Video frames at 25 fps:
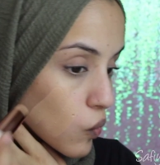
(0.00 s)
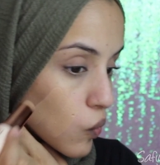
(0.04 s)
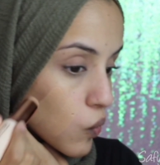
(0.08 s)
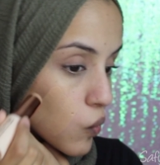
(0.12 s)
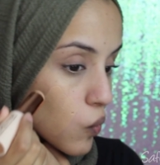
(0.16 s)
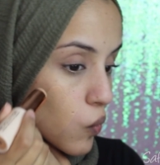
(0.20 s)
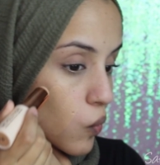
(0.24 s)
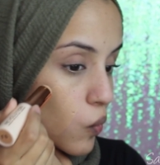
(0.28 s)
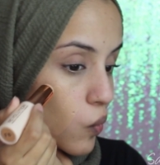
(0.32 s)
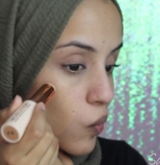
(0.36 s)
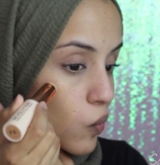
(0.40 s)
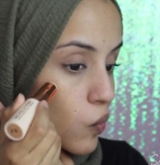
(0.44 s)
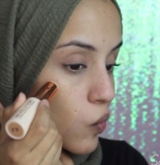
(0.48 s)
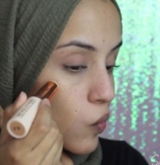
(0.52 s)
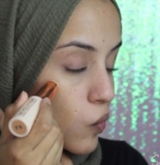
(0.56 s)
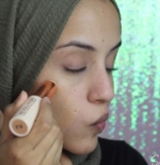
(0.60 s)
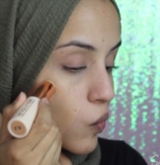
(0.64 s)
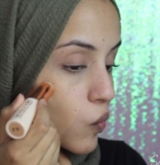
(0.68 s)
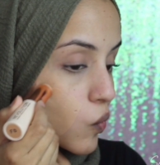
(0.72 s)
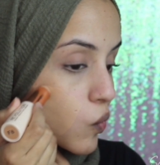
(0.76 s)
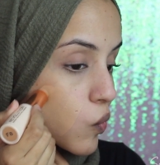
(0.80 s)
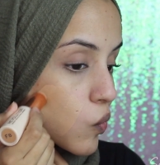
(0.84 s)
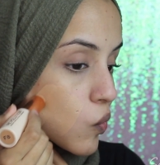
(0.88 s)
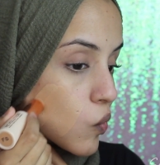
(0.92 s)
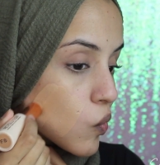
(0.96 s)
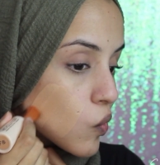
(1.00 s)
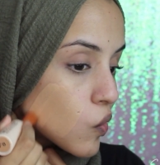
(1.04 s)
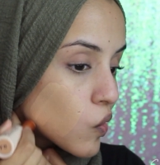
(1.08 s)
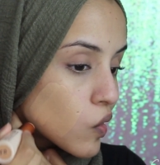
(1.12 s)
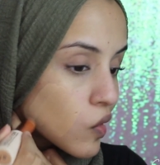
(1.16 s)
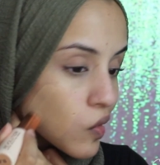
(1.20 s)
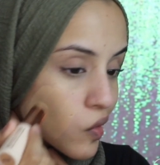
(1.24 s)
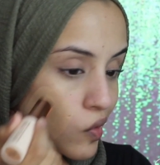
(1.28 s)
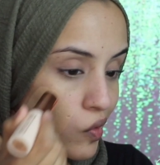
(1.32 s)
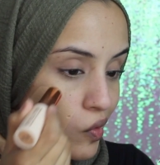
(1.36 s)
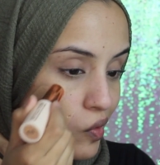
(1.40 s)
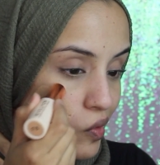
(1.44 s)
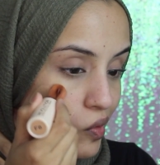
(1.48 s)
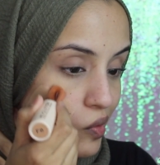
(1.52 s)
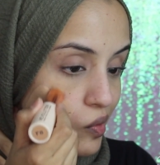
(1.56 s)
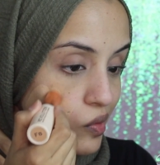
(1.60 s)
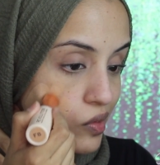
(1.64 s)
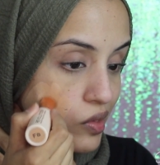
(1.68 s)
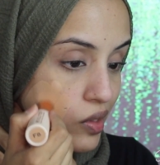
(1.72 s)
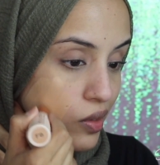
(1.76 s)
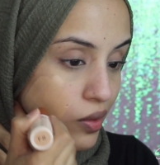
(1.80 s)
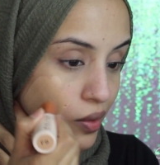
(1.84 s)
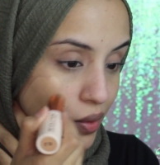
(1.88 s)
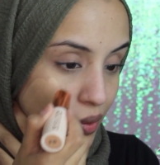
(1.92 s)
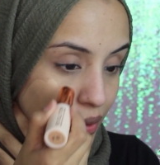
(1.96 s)
Ooh.
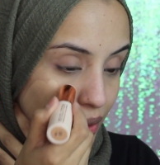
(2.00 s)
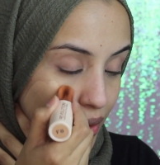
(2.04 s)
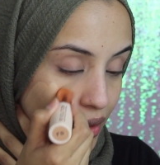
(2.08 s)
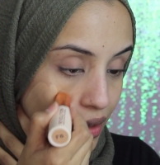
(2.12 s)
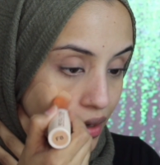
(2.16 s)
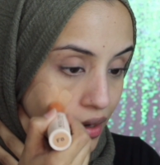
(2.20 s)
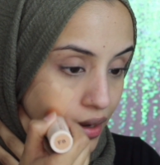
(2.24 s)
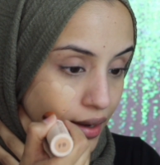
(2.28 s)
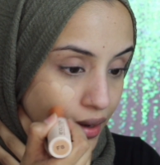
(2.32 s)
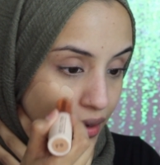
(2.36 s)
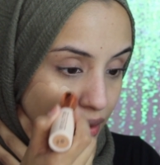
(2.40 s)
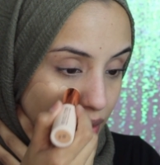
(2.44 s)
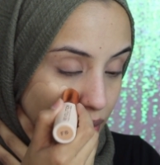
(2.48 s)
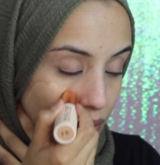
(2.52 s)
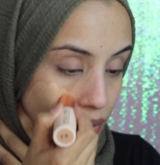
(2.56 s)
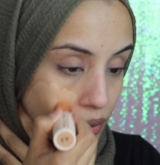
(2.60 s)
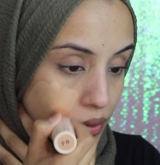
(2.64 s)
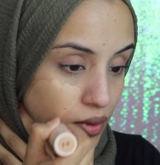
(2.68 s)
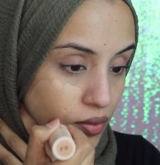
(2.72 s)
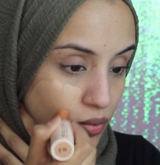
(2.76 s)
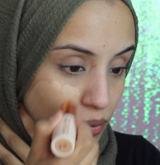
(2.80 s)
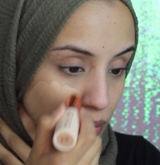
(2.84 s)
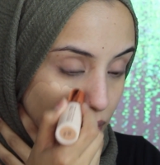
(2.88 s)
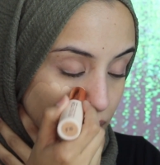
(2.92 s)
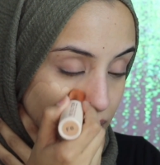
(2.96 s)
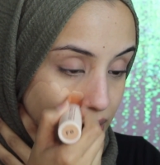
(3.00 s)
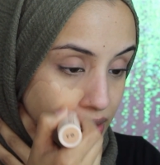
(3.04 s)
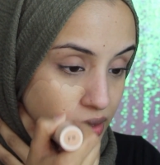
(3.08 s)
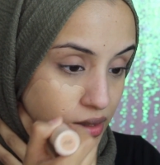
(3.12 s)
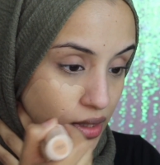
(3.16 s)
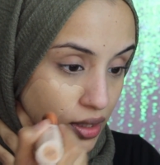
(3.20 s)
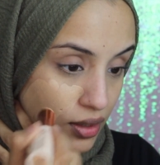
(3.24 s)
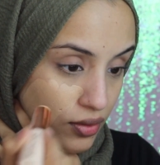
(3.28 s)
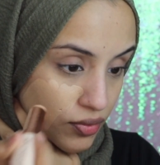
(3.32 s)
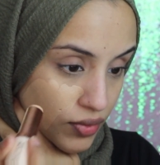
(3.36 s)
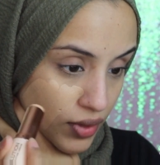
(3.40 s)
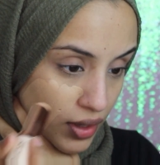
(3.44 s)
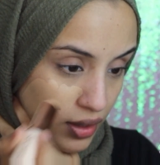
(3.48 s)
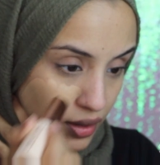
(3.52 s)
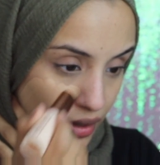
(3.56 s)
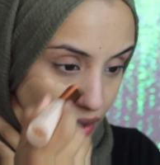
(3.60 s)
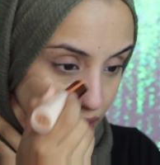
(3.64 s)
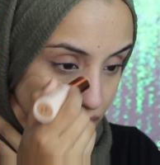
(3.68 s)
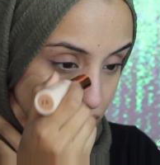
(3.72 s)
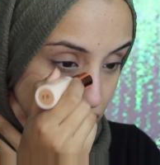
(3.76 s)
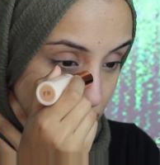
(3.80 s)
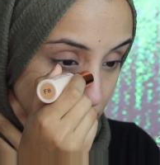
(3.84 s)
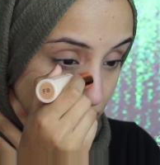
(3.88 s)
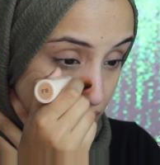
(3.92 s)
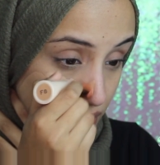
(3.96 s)
So like with most stick
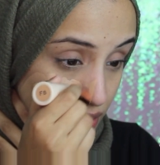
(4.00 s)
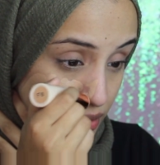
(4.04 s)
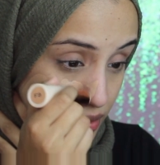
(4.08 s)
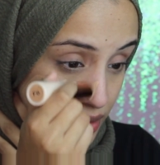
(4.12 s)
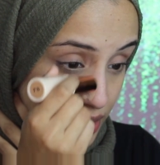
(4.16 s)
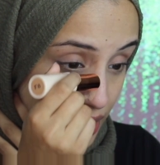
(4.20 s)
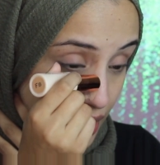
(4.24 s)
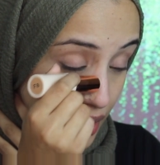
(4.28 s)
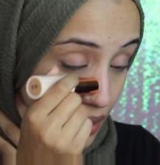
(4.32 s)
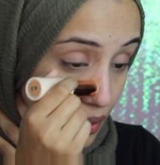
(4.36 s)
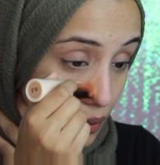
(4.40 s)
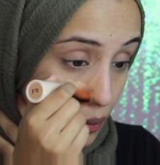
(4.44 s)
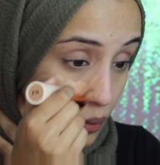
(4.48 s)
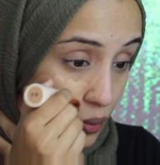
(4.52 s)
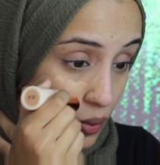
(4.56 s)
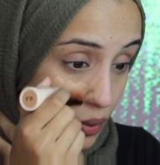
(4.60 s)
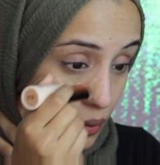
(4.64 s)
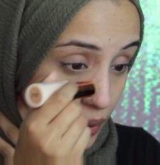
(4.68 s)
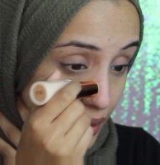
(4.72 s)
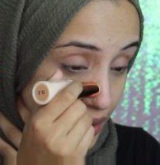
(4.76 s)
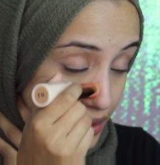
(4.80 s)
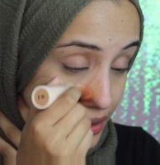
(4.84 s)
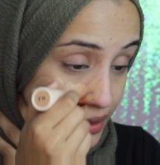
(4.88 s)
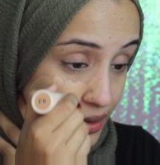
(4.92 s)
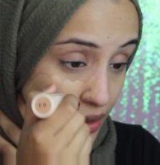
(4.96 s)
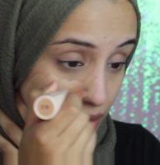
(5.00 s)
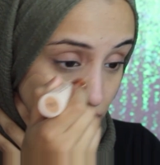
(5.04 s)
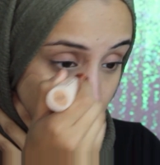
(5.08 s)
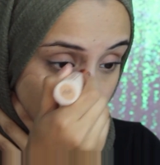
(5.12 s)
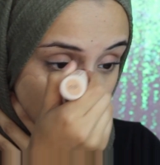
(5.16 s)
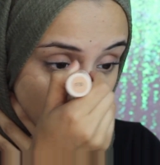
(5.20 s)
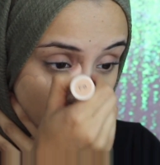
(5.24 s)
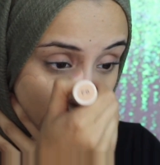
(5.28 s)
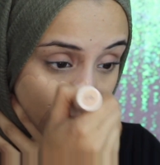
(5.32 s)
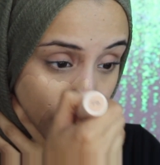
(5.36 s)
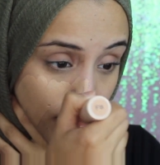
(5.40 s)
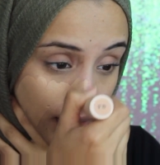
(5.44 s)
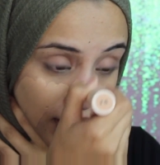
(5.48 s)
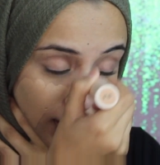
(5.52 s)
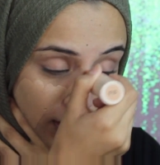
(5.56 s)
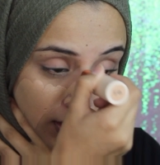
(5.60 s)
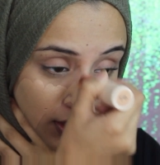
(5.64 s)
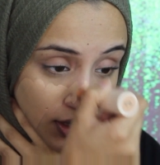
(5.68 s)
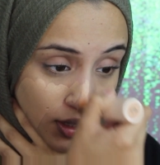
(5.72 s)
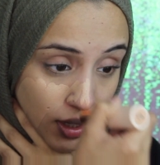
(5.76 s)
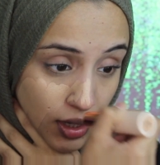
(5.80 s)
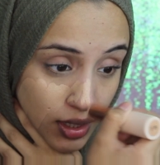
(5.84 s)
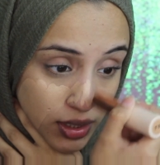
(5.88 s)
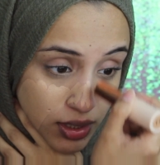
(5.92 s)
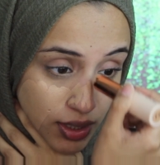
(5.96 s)
foundations, it will accentuate
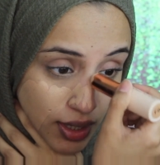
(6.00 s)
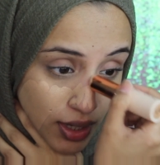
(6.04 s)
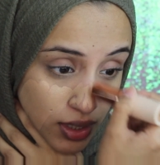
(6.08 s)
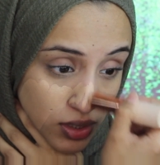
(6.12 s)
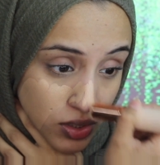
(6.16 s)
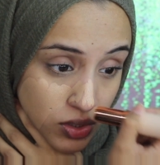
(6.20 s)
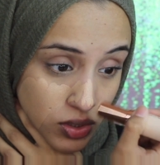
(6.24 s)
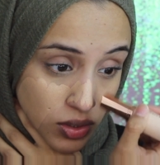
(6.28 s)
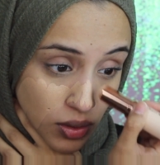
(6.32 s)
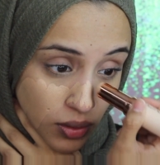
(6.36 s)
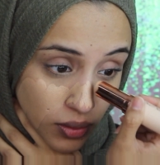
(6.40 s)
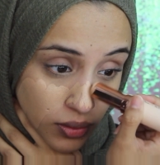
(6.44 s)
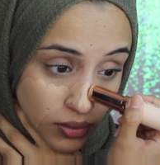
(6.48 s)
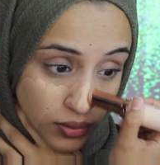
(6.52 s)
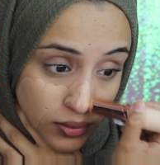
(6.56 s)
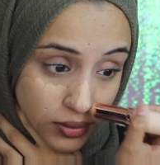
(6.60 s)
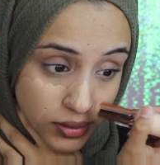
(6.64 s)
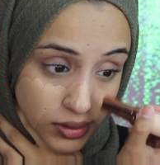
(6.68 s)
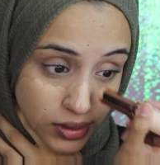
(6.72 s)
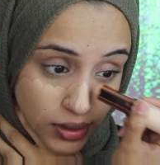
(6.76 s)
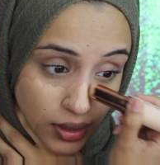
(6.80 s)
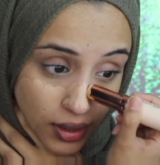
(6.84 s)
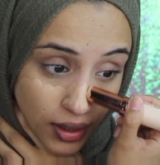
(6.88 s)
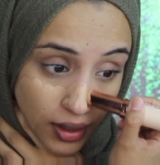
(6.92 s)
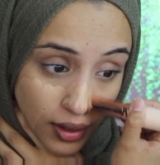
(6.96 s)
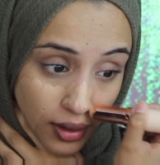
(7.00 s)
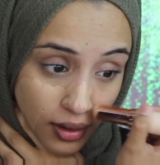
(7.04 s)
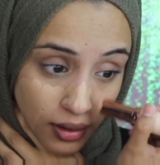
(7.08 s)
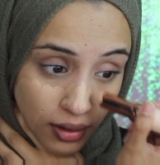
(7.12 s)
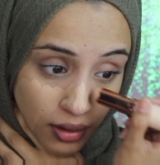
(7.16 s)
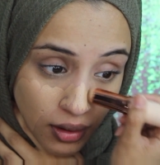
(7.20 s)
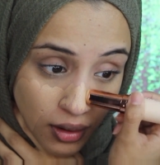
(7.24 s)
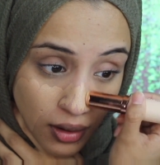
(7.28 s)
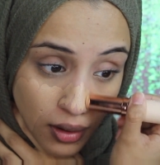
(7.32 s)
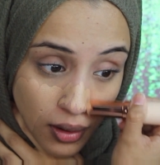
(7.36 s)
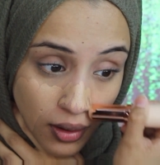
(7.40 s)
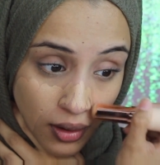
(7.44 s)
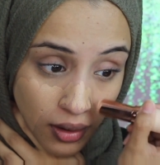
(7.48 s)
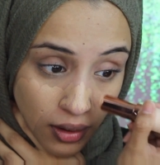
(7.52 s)
any texture on your skin.